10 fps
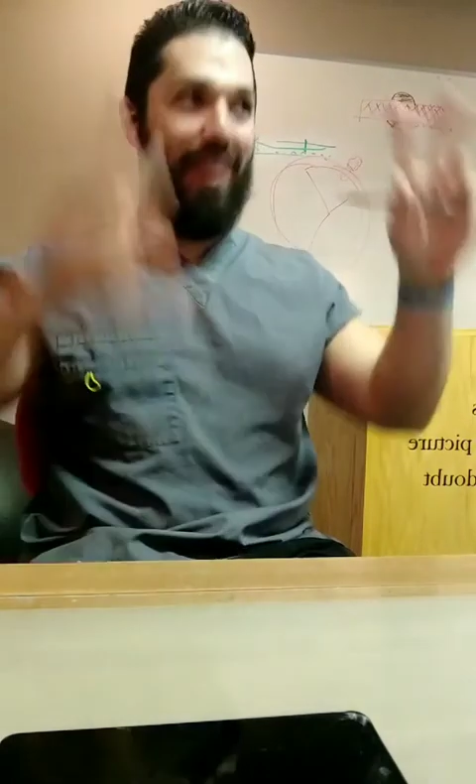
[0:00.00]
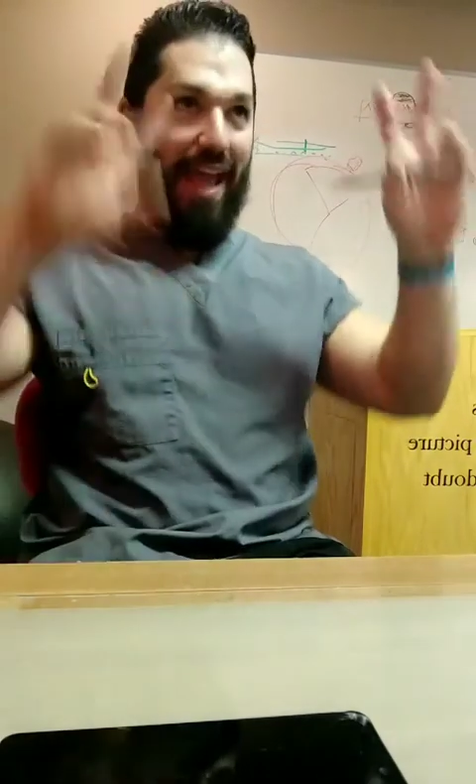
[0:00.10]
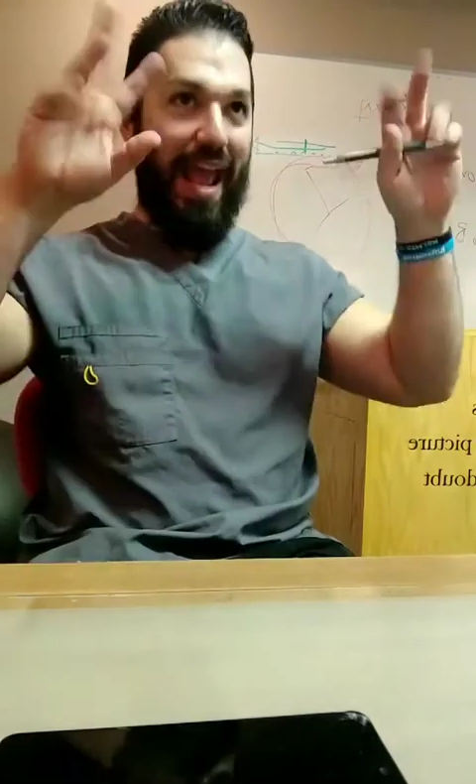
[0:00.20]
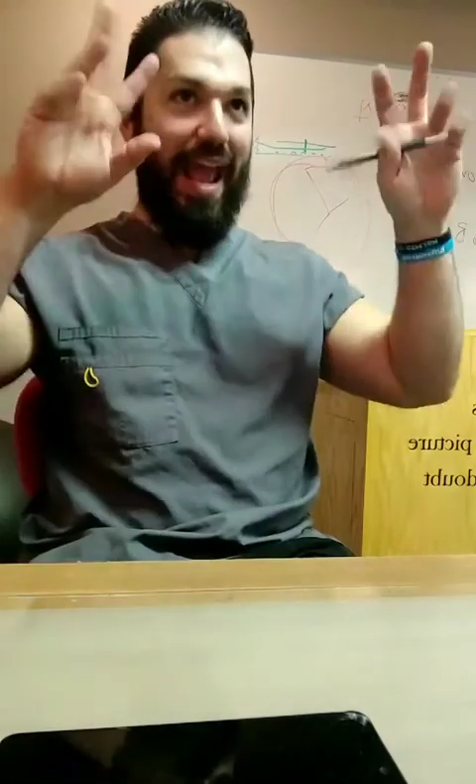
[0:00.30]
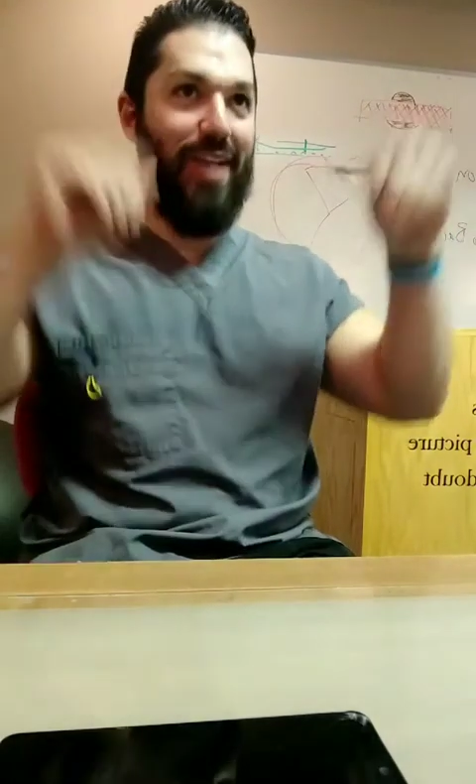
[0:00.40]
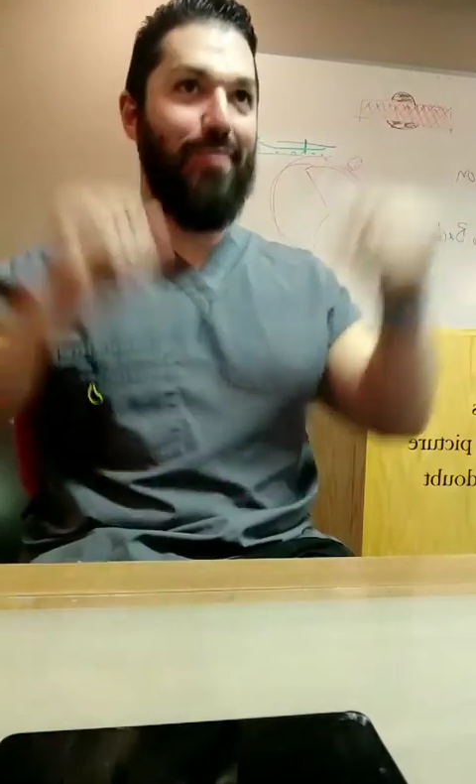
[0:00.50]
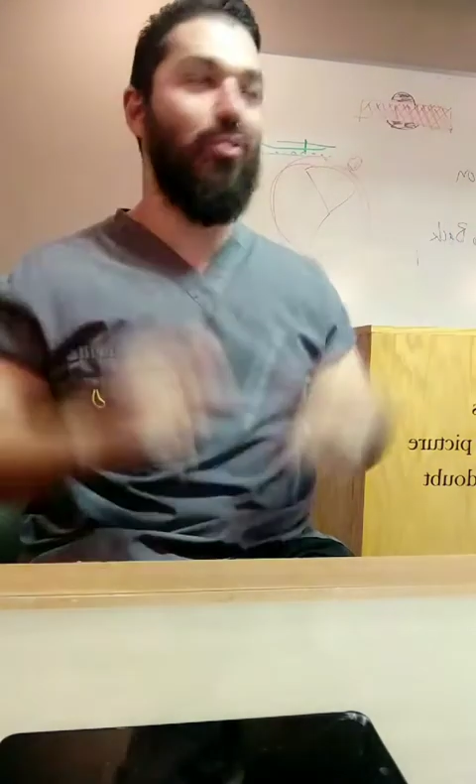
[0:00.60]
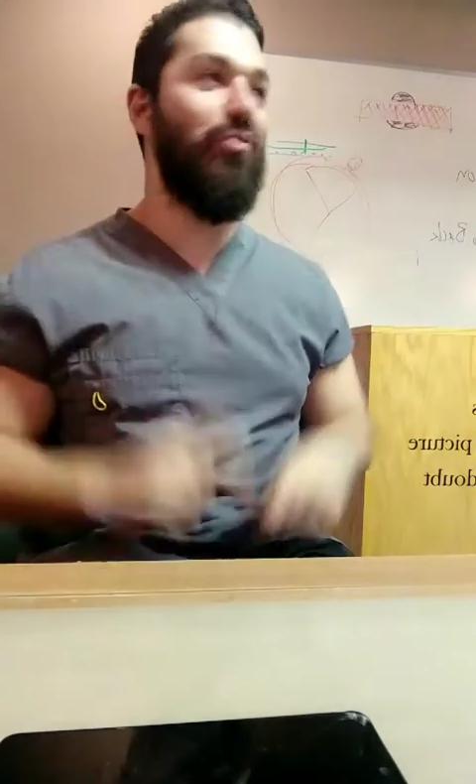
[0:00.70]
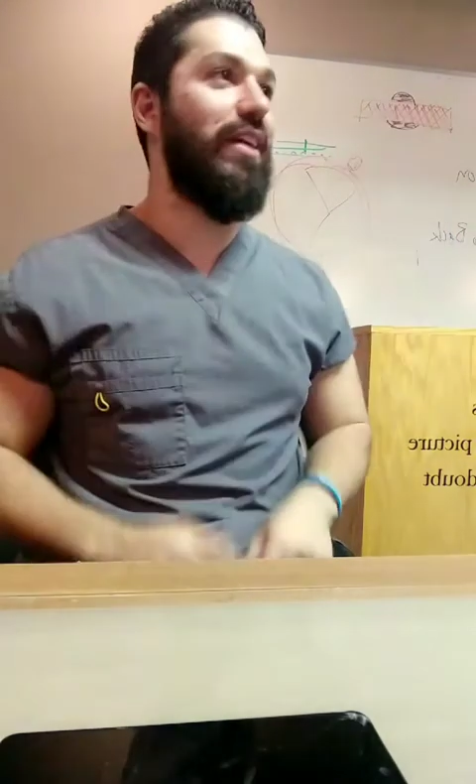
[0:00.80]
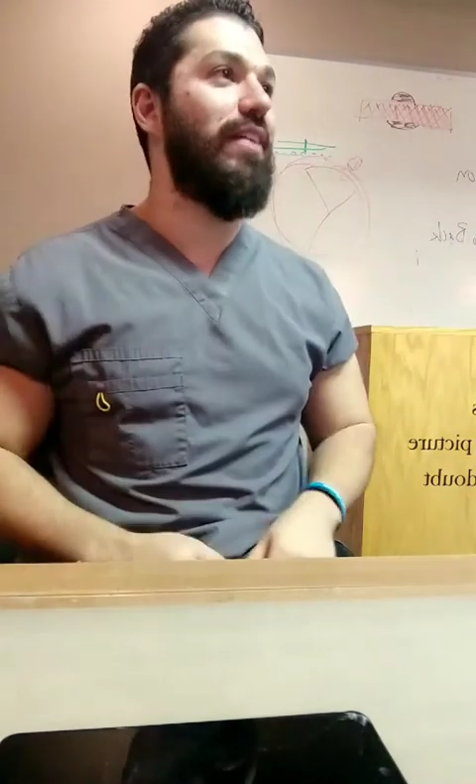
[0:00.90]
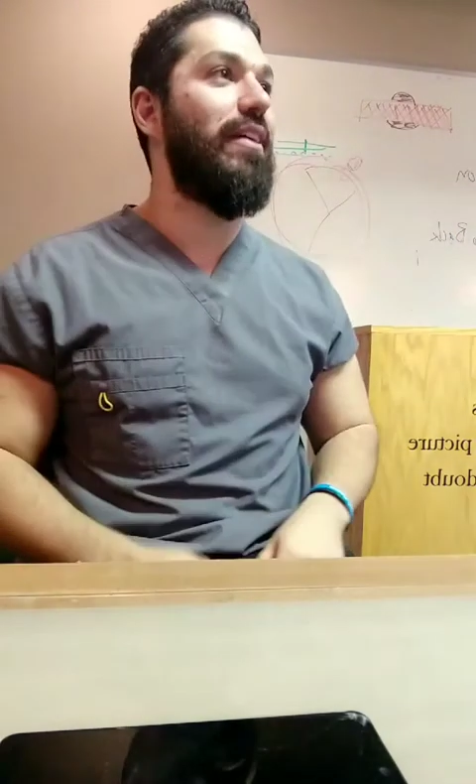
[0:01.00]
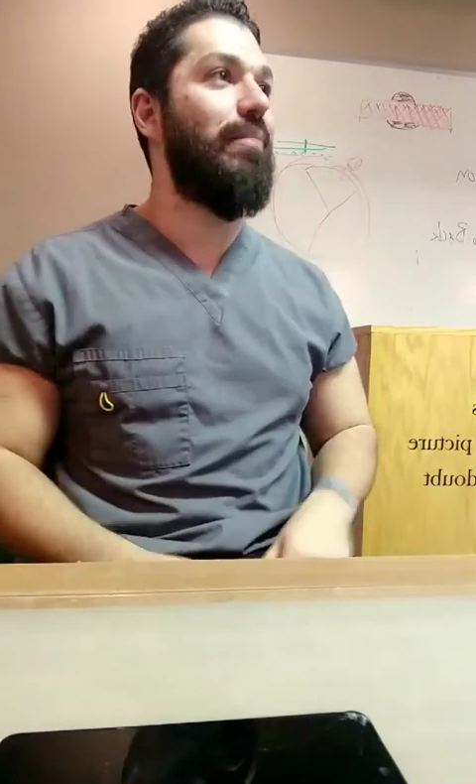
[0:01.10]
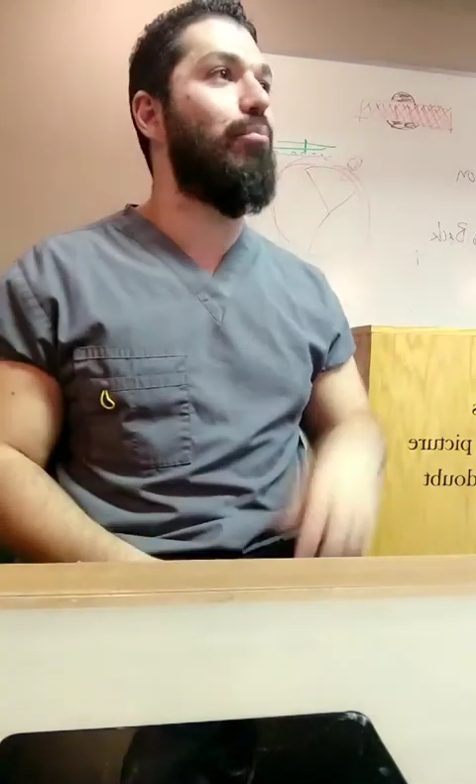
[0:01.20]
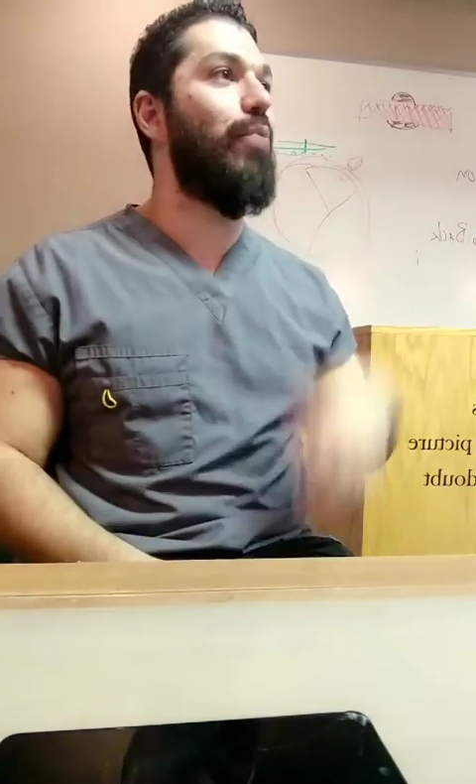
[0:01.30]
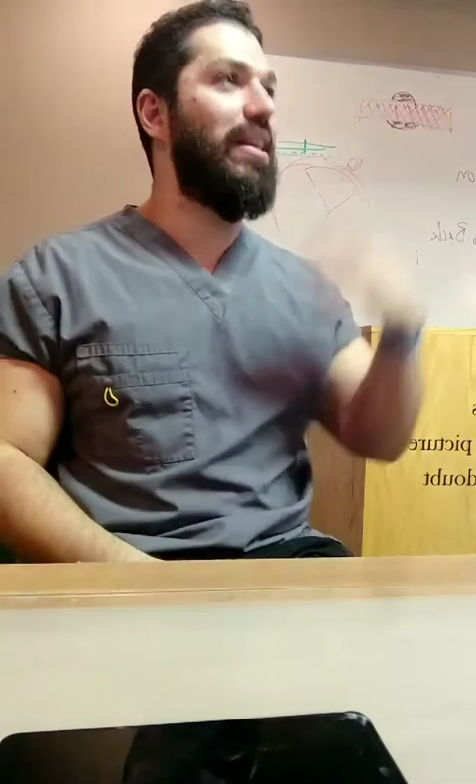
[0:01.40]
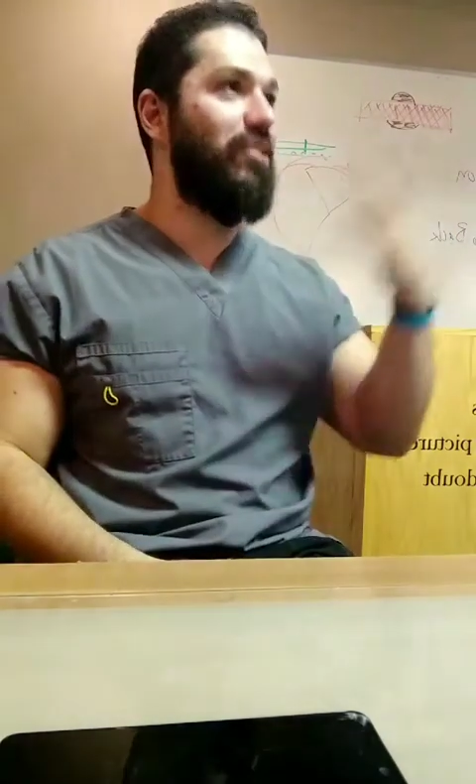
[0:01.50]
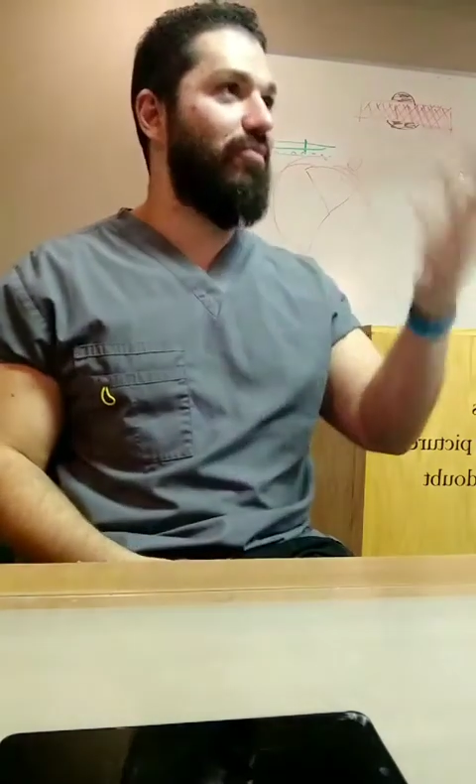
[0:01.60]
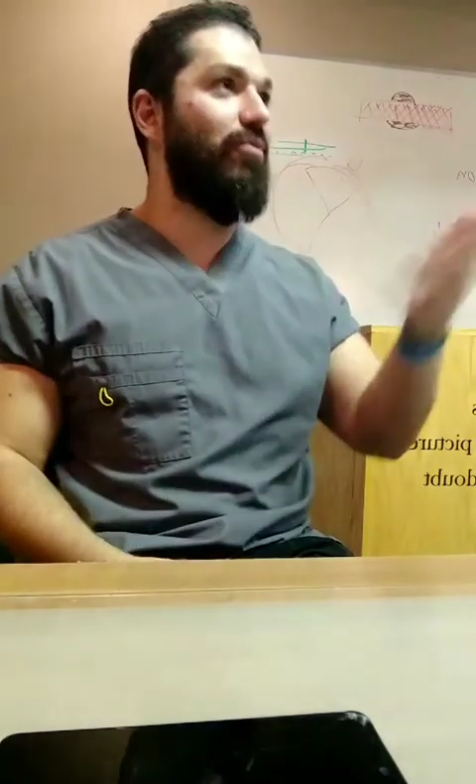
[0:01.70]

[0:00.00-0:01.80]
hand moving, it breaks it